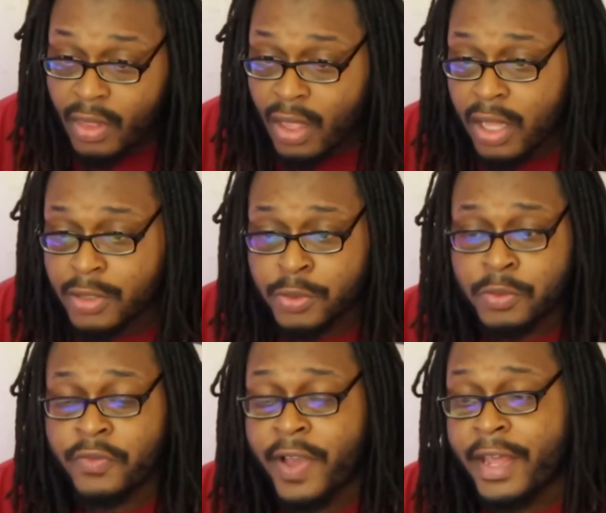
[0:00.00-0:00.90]
A true
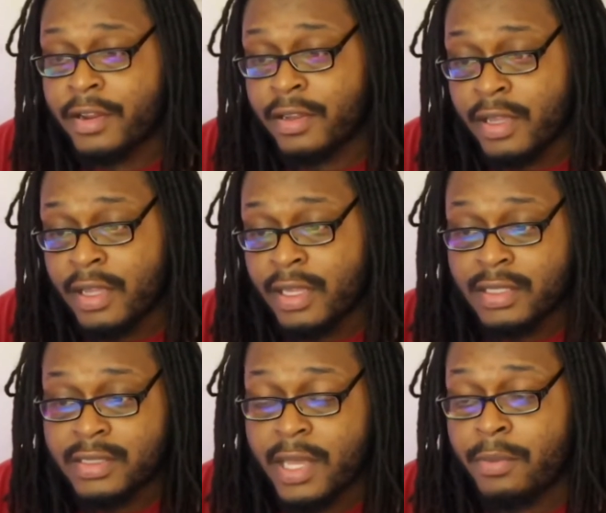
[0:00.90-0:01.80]
fighter,
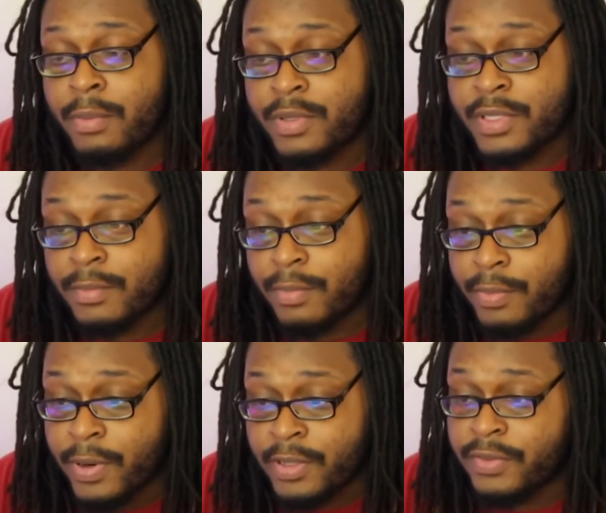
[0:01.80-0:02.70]
Chadwick
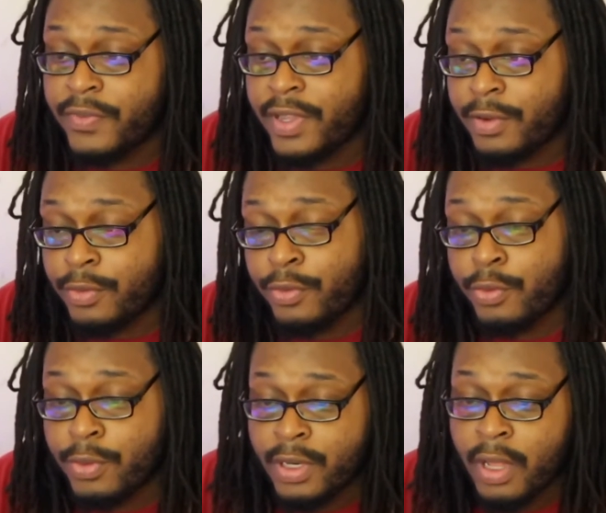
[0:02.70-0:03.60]
persevered
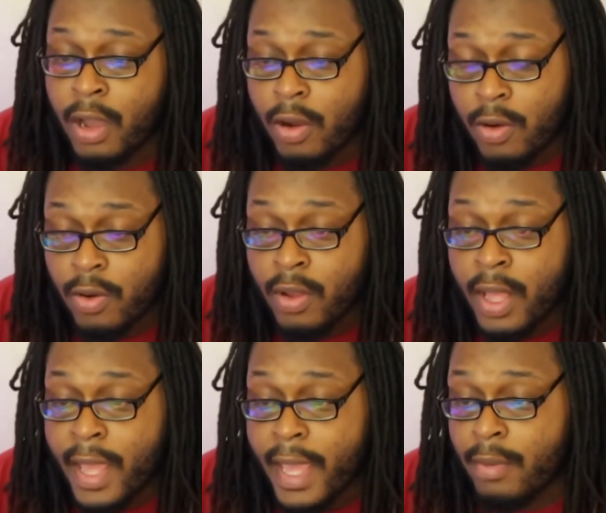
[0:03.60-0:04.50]
through it all
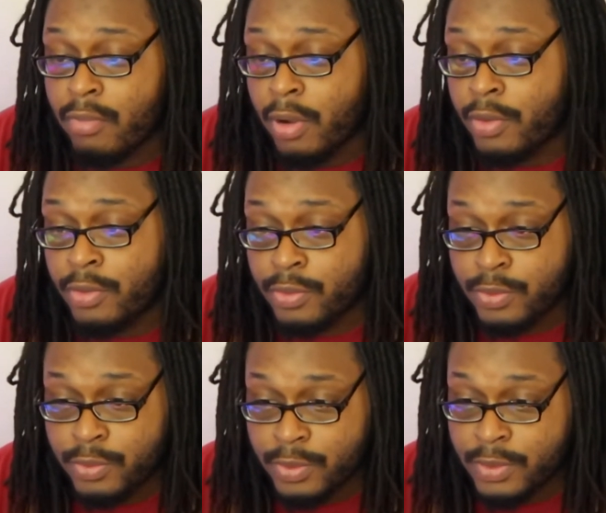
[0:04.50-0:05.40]
and brought
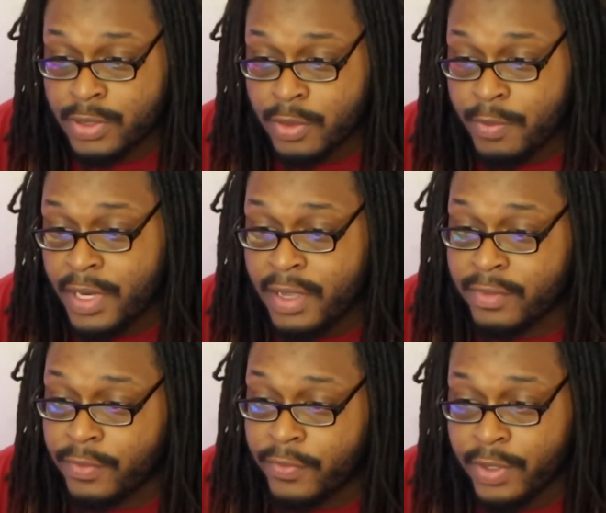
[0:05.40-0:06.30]
you so many of
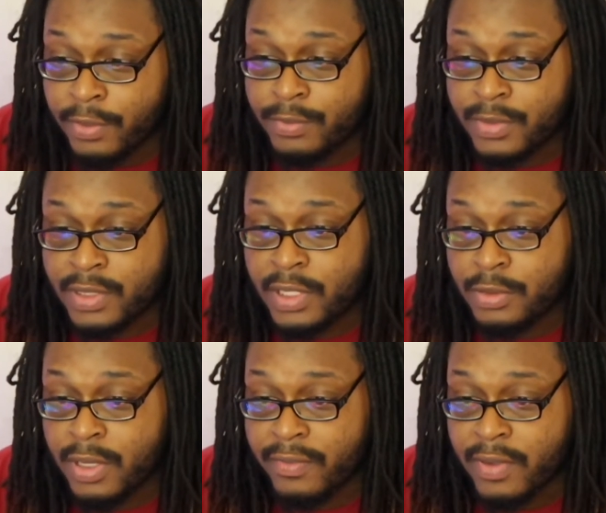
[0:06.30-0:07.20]
the films that
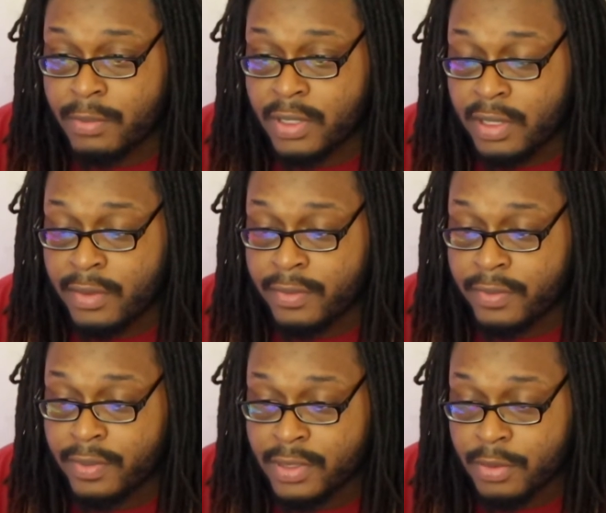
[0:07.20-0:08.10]
you have come to love
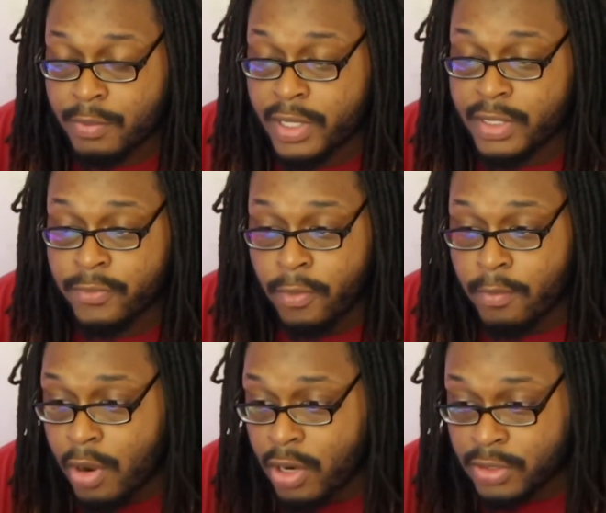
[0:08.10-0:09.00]
so much, from
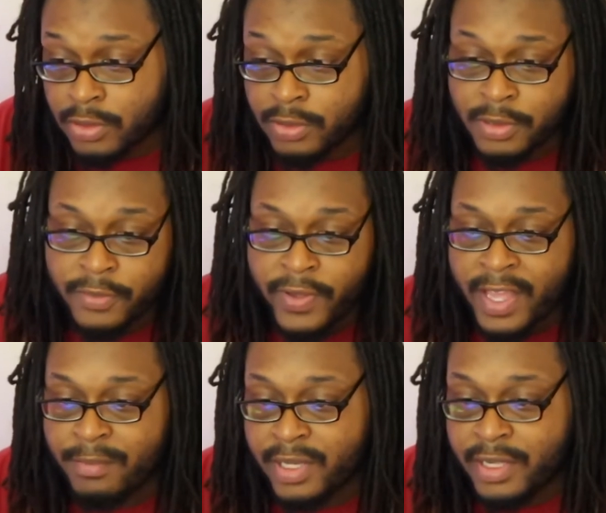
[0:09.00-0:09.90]
Marshall to The
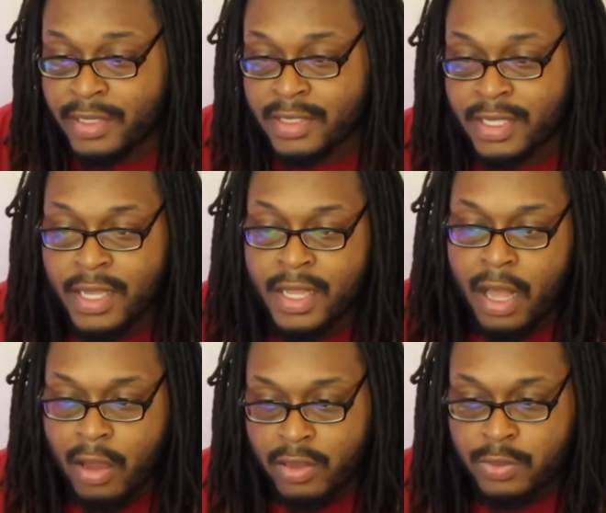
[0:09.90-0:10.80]
Five Bloods,
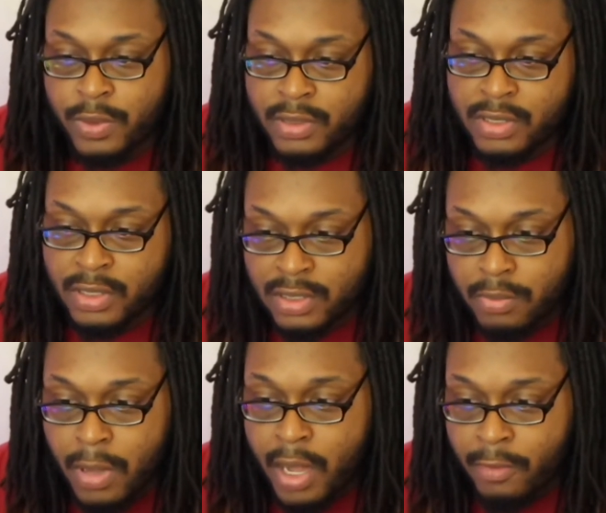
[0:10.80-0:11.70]
August Wilson's
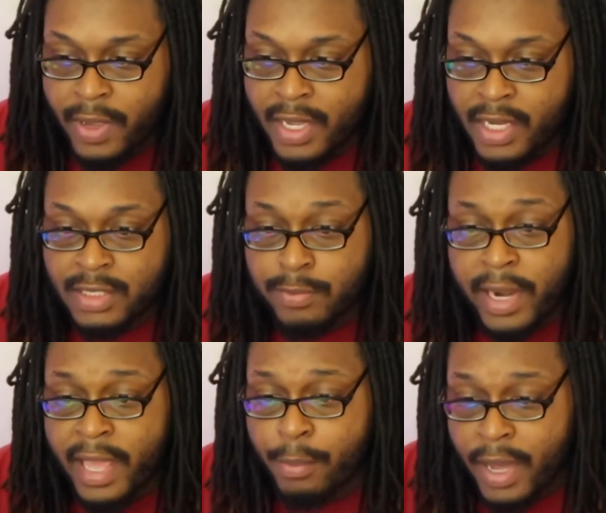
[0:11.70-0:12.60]
Ma Rainey's
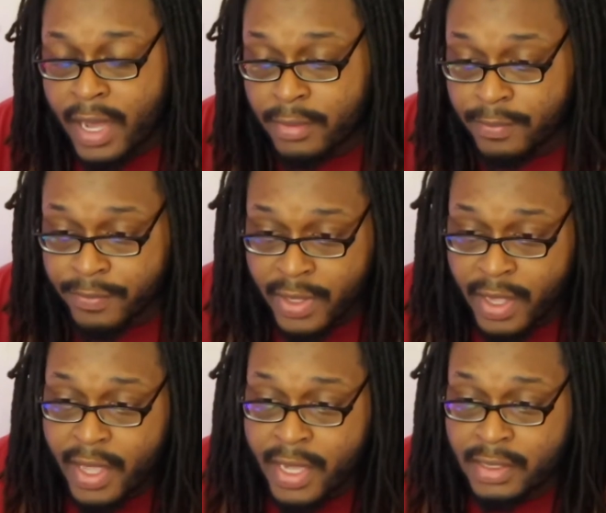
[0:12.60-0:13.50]
Black Bottom,
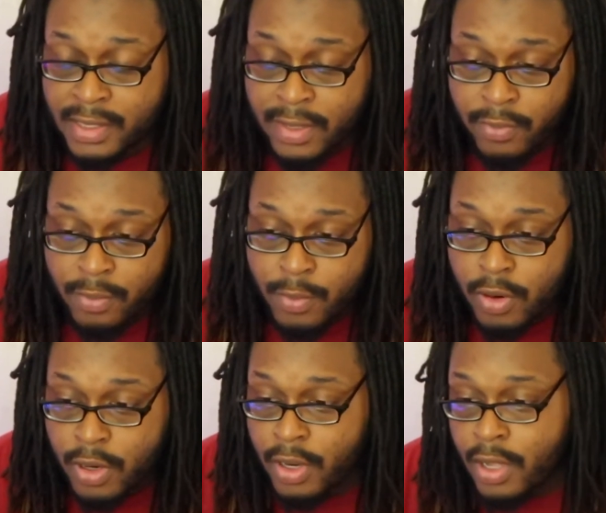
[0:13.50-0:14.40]
and several
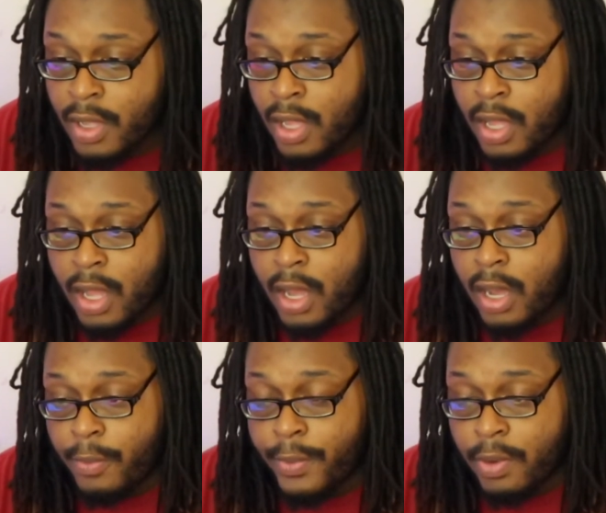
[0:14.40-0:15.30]
more.
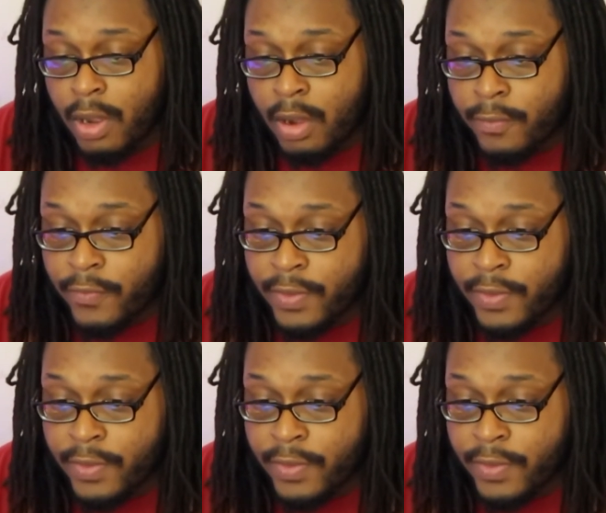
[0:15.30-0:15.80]
We were all